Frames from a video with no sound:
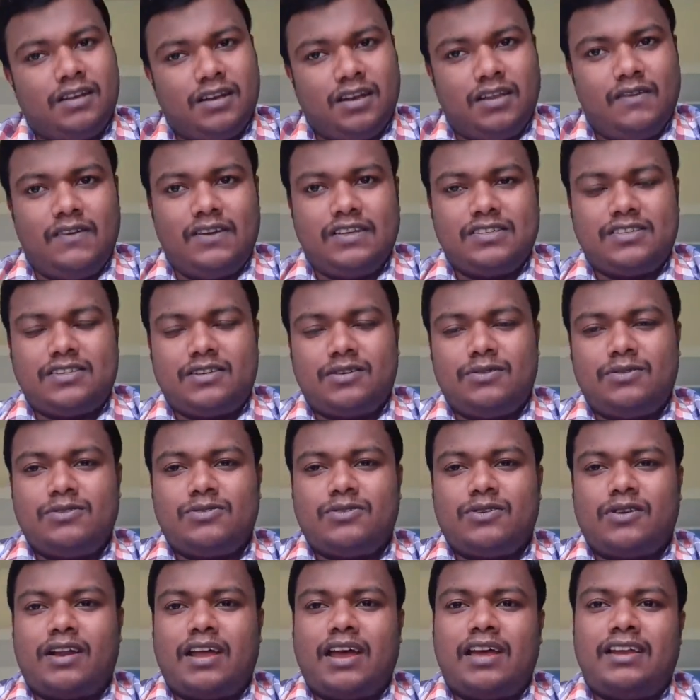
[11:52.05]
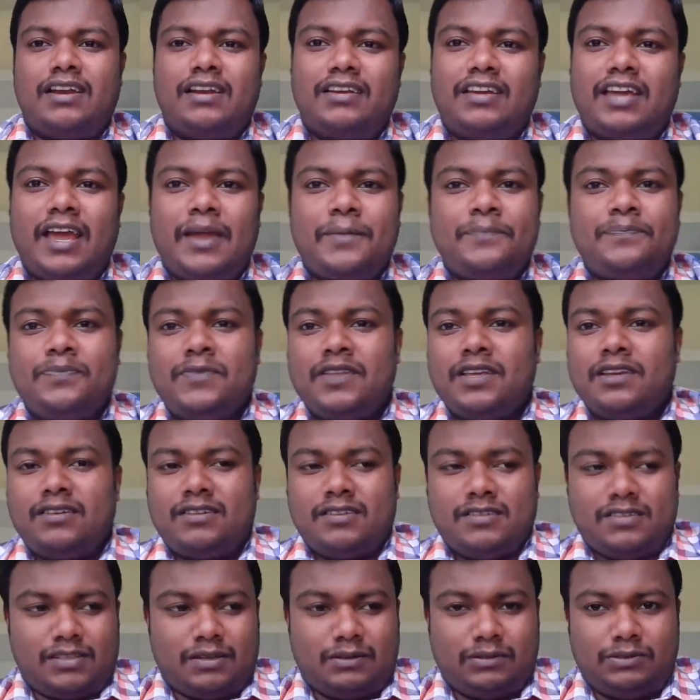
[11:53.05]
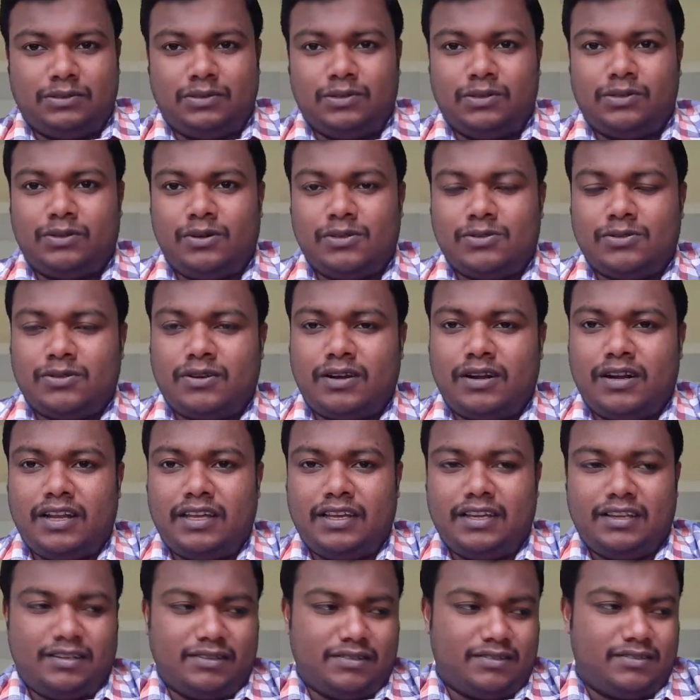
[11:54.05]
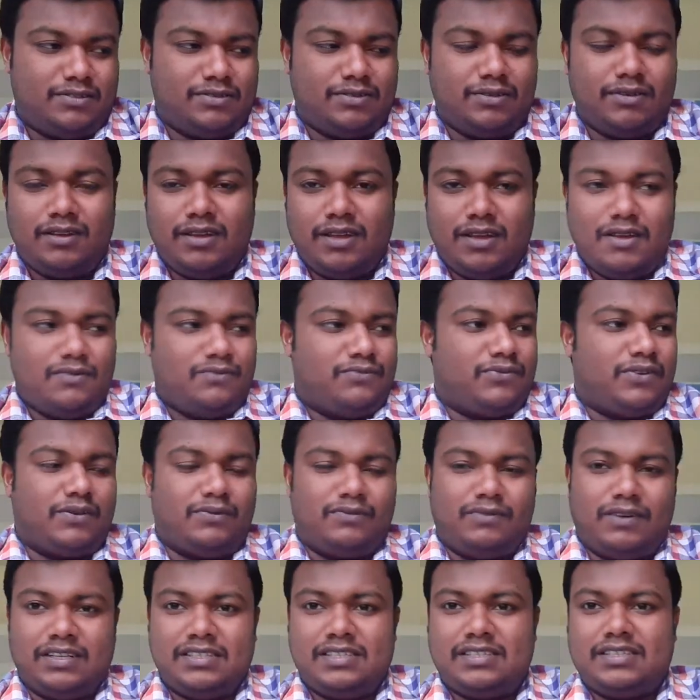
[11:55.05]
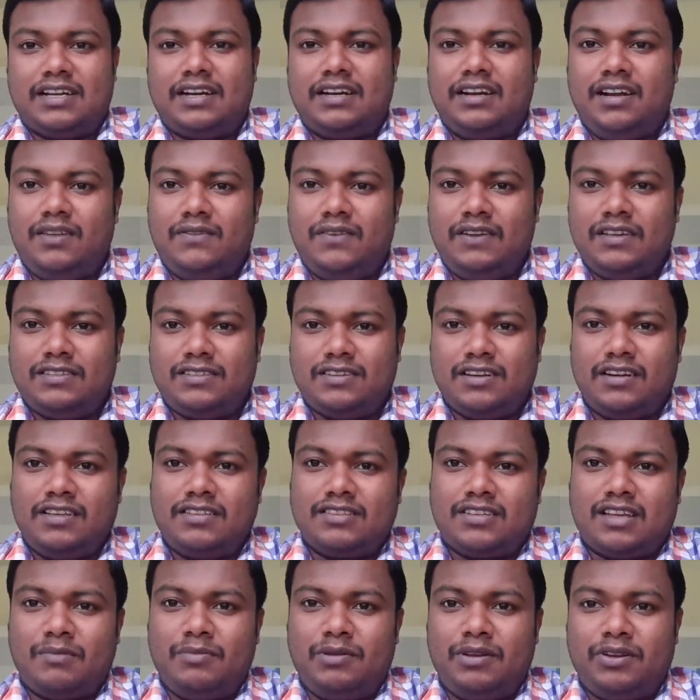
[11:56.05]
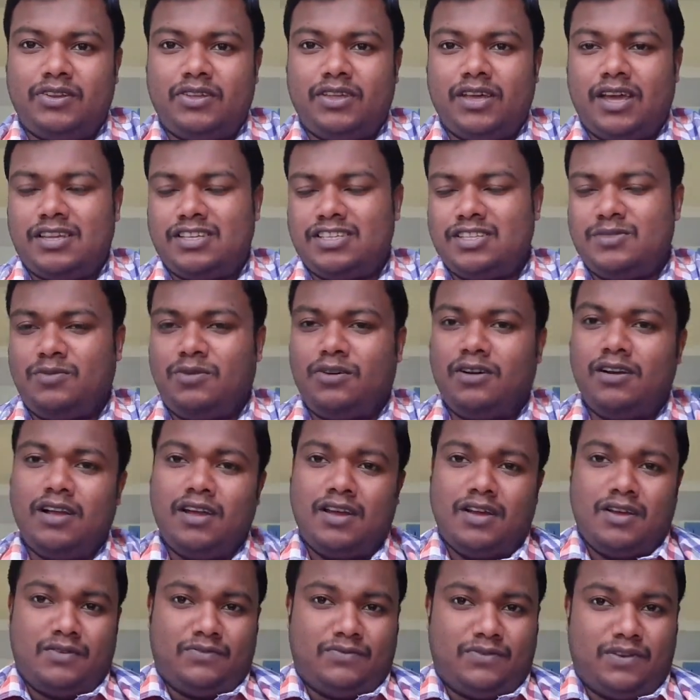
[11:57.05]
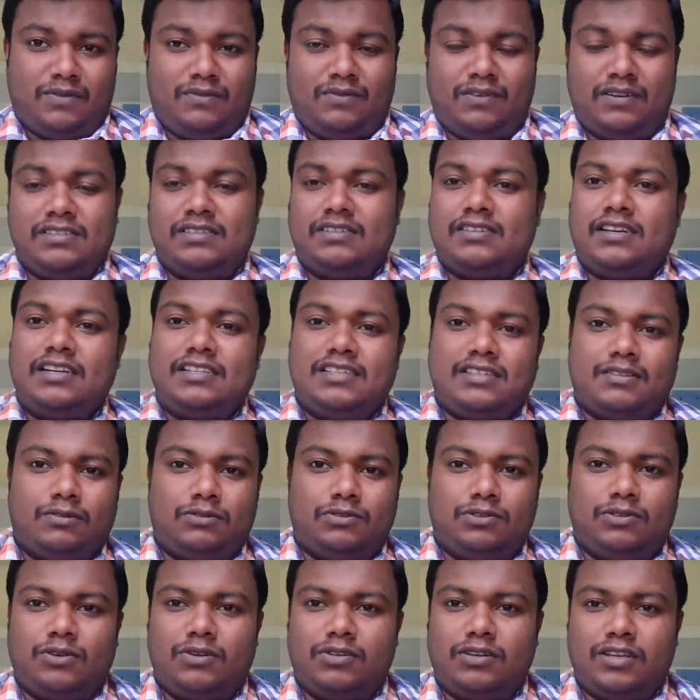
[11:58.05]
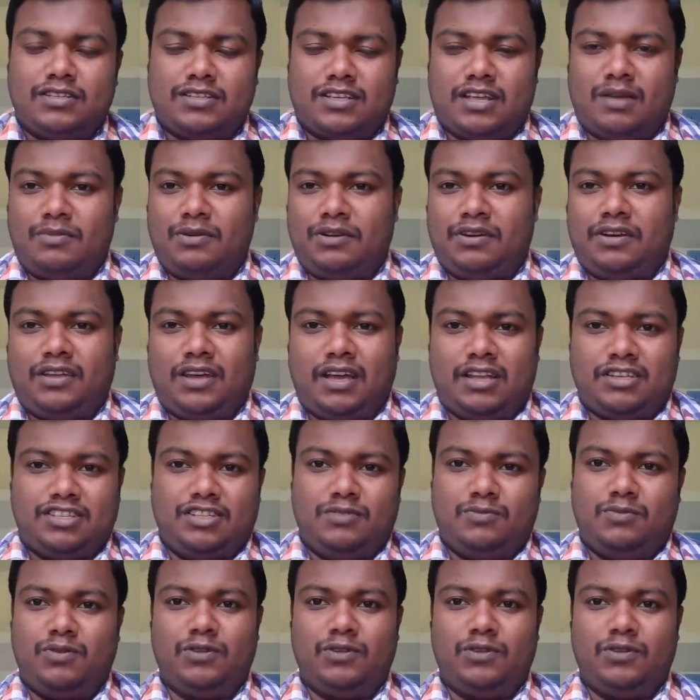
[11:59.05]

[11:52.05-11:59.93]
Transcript: Livingston also ran and came, Southcourt also running in. So from one side Livingston is coming to catch the ball, from one side Southcourt is coming to catch the